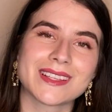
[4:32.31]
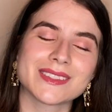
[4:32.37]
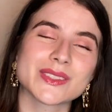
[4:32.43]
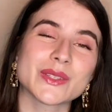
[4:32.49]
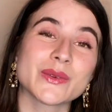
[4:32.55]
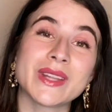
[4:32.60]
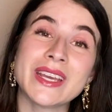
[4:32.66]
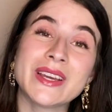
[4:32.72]

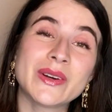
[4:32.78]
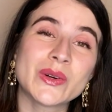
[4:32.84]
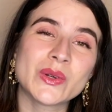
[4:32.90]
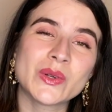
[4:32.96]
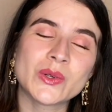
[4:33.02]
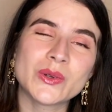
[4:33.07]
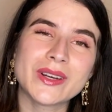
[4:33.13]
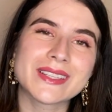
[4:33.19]
So
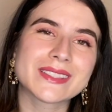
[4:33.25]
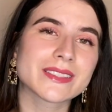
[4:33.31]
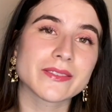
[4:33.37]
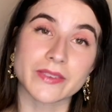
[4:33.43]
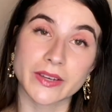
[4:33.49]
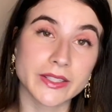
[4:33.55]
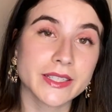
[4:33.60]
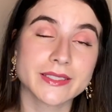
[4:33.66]
Nico is a
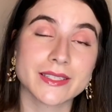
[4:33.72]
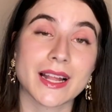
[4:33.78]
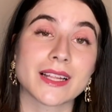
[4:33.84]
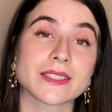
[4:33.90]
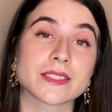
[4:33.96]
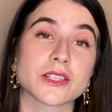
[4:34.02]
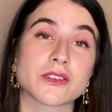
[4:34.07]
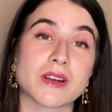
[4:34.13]
very
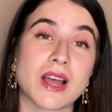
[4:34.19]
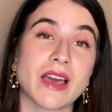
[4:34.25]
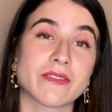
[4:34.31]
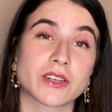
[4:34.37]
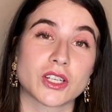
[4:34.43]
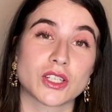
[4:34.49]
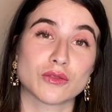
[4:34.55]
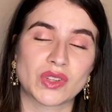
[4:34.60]
talented
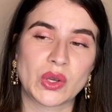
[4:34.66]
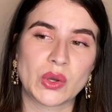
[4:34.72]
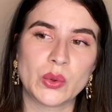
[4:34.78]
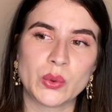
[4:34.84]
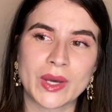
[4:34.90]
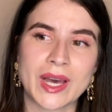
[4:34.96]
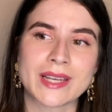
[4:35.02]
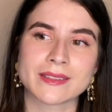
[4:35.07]
driver
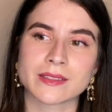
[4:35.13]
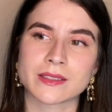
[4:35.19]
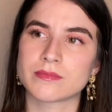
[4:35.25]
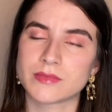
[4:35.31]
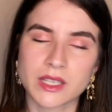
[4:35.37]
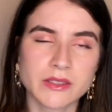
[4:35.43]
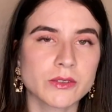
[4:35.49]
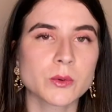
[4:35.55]
who has
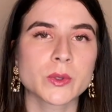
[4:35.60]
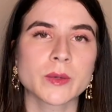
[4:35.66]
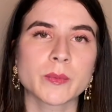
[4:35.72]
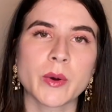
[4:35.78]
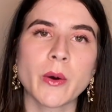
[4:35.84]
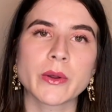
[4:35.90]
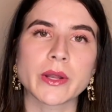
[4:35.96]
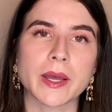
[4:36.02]
never won a
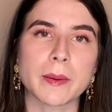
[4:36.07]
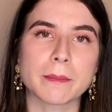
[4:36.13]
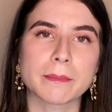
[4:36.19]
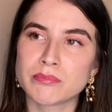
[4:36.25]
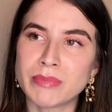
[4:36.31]
podium.